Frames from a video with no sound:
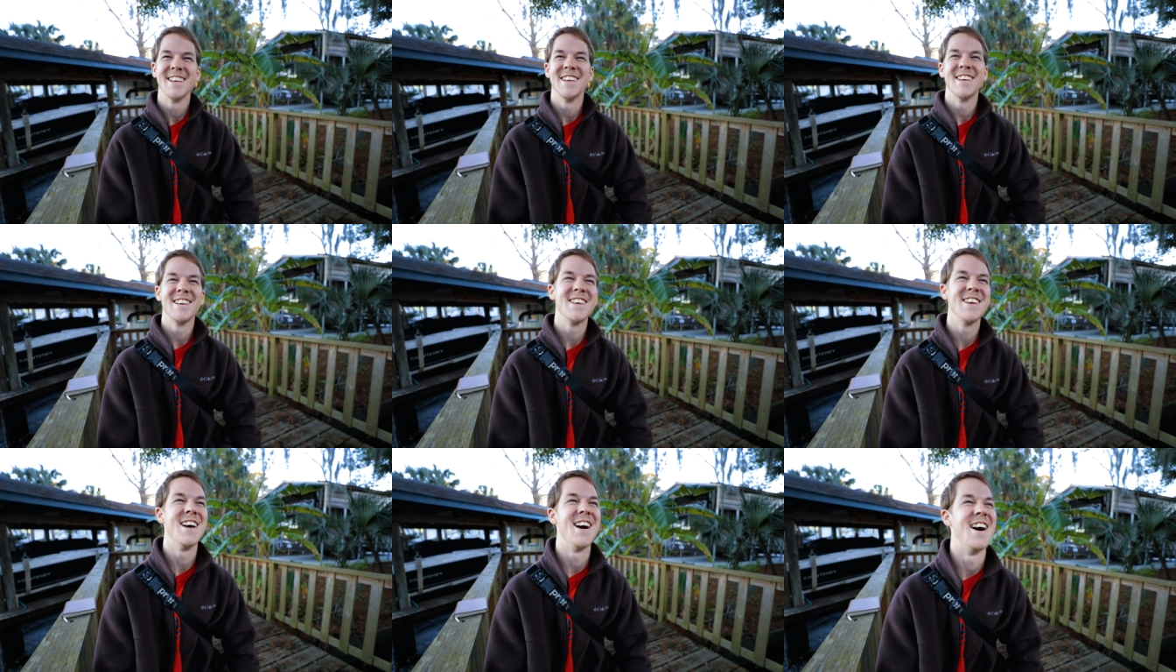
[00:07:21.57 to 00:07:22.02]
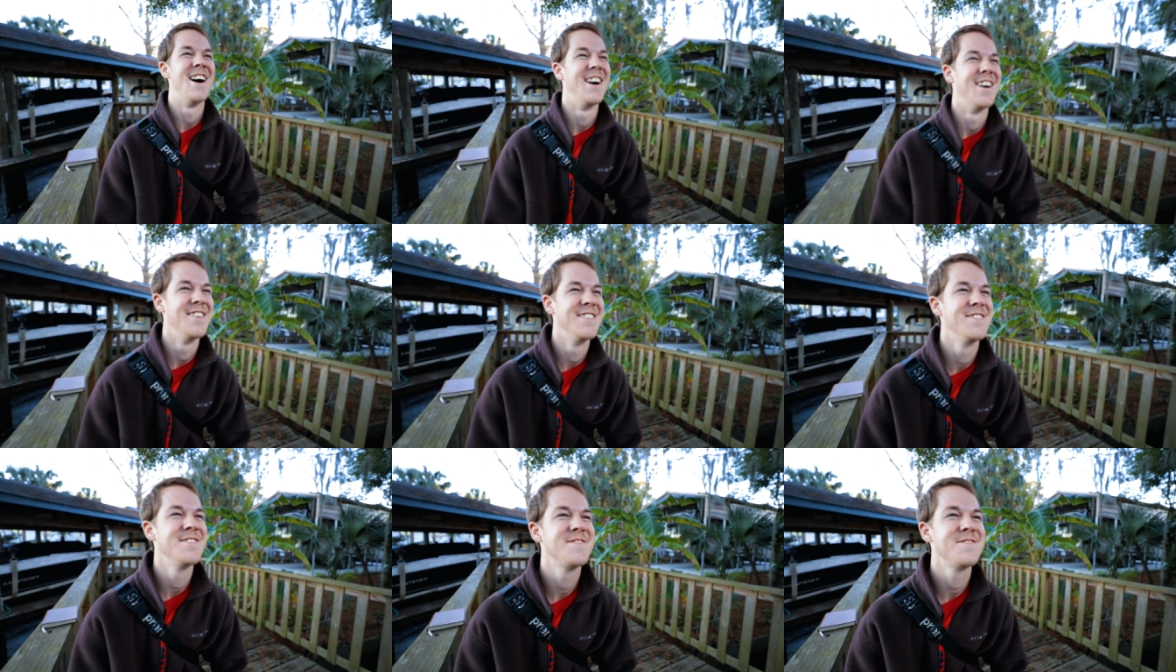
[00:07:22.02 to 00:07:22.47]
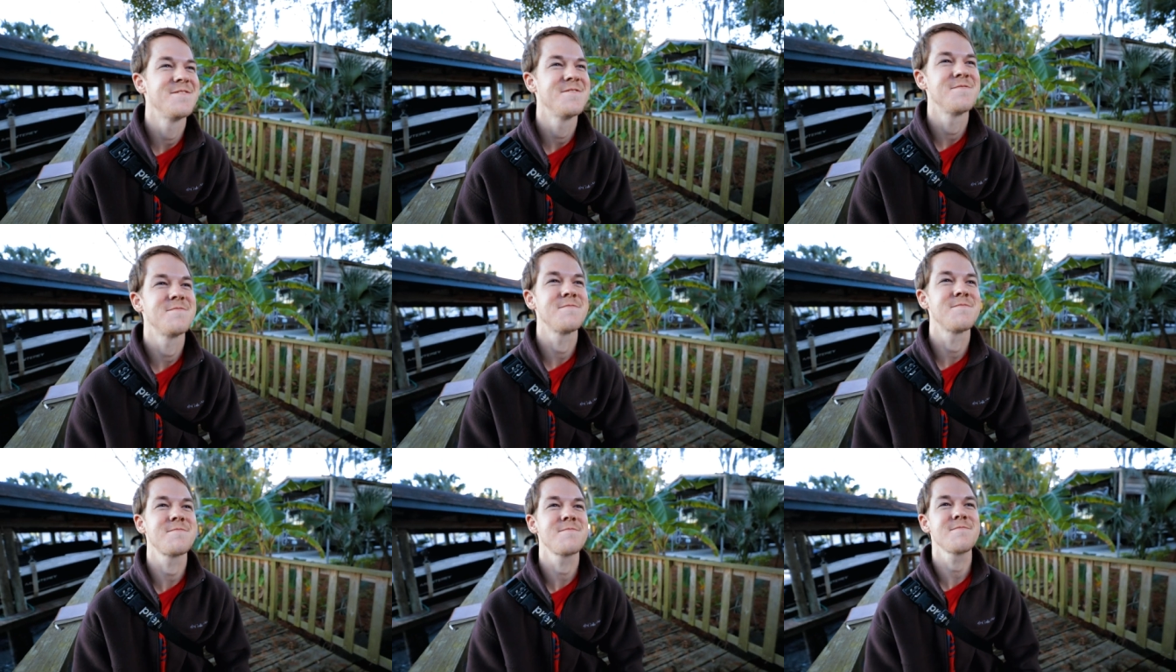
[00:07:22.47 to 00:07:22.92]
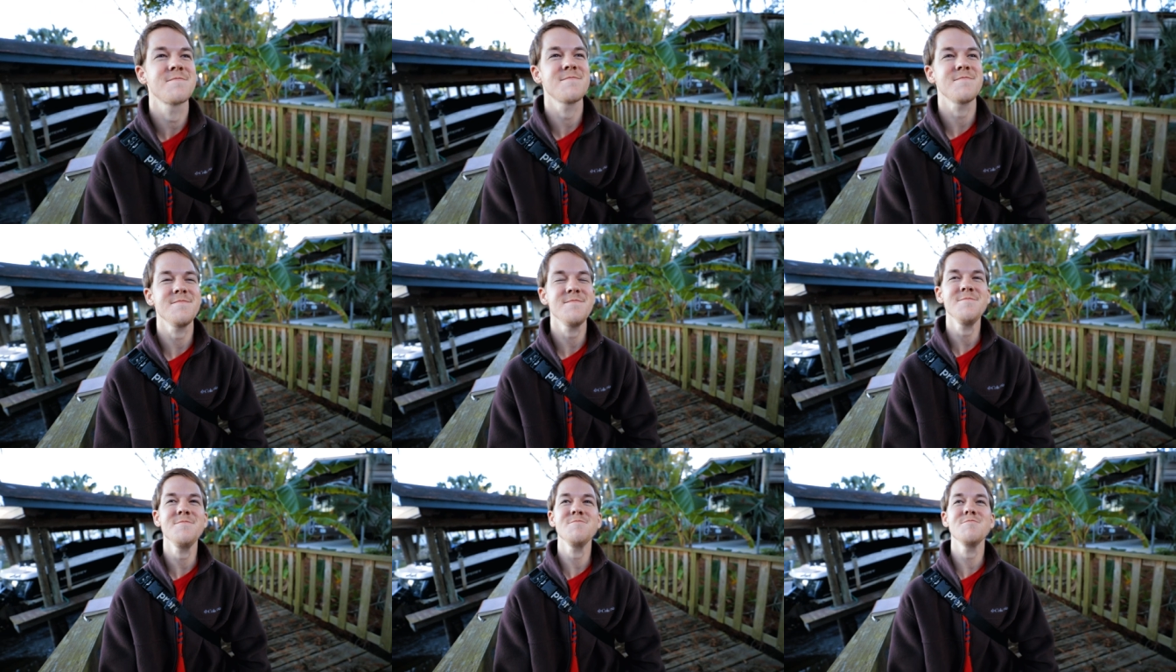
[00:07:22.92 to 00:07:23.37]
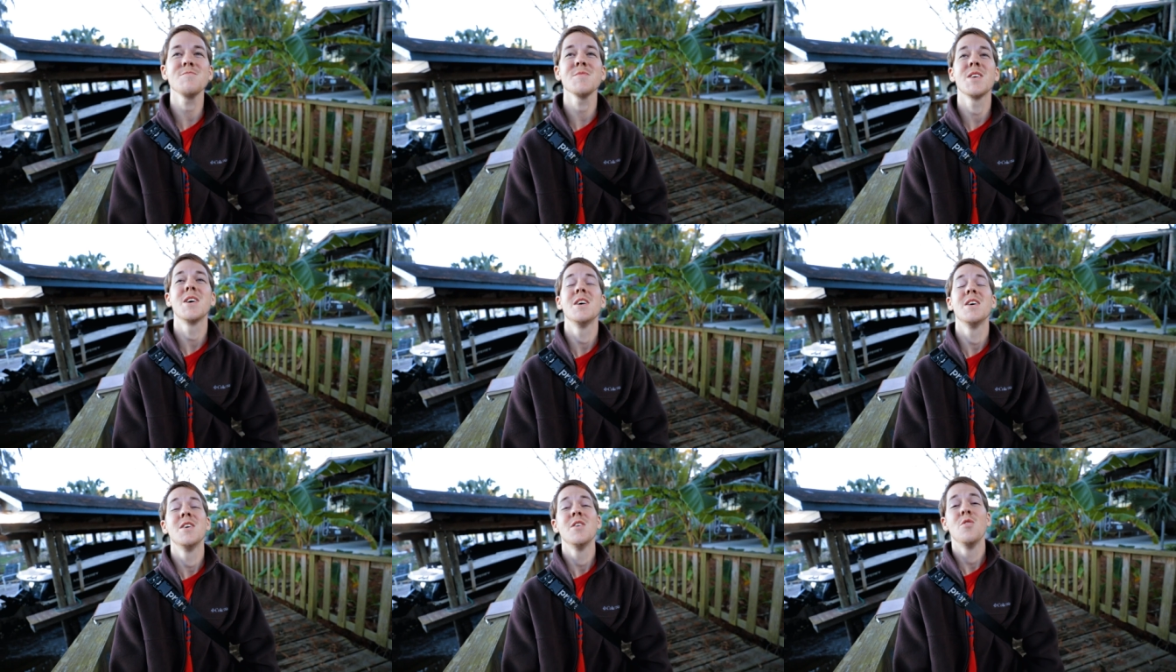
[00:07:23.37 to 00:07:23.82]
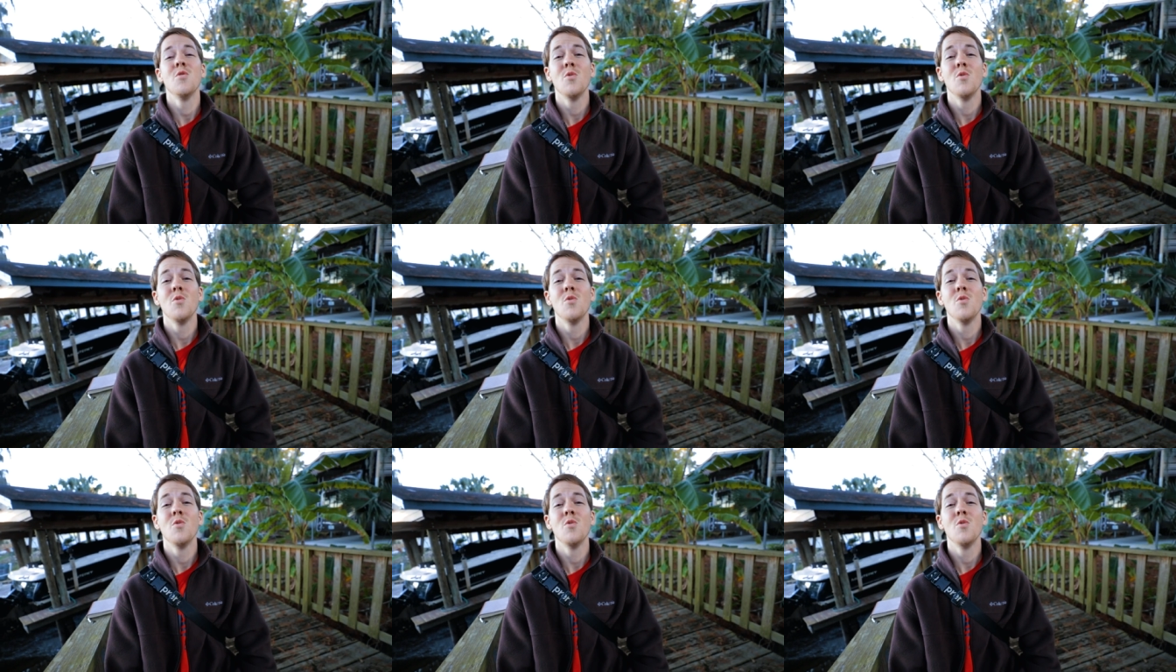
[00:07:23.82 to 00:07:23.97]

Yeah. With plans to go to Thailand this month.